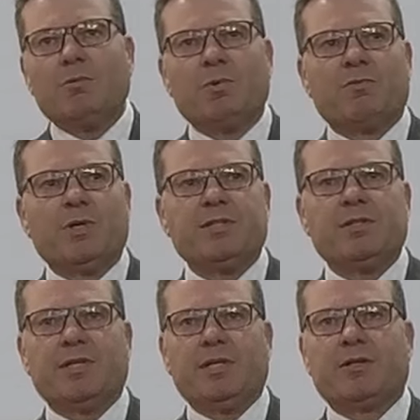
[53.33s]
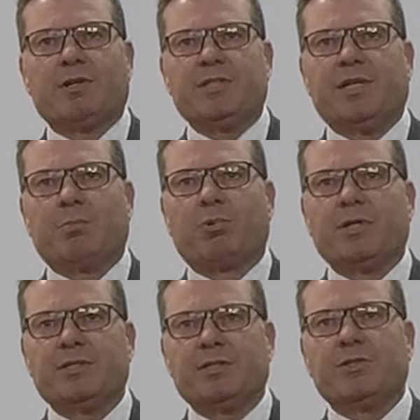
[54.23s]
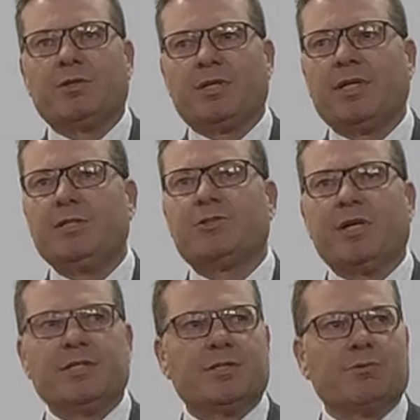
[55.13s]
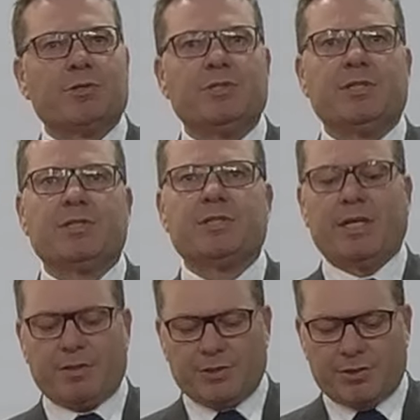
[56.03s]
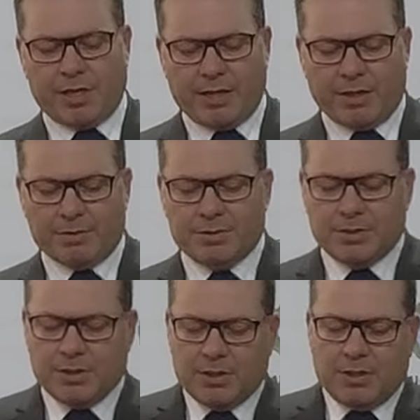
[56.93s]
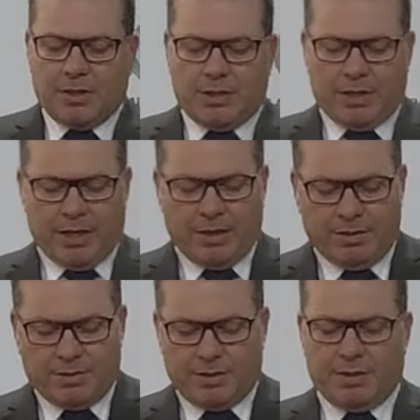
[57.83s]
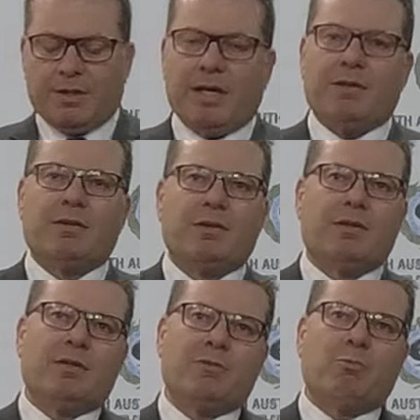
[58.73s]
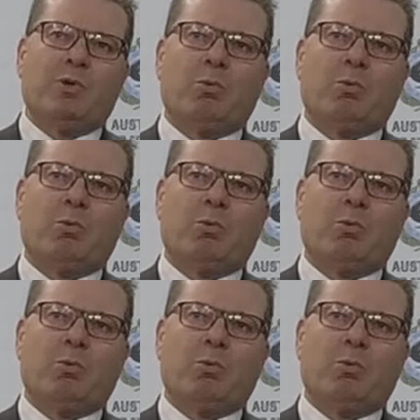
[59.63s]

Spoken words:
We've recently increased our presence on key transit routes into South Australia, and that with